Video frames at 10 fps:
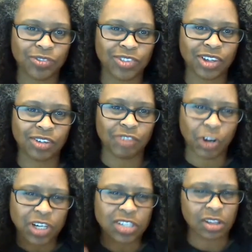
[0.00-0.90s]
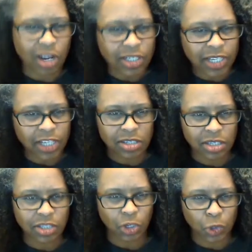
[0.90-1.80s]
the various lockdowns
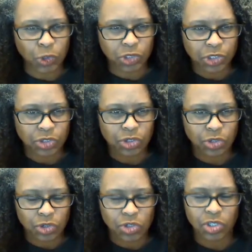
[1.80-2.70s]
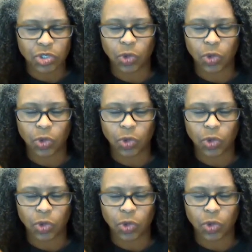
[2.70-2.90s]
that the cultural institutions yeah.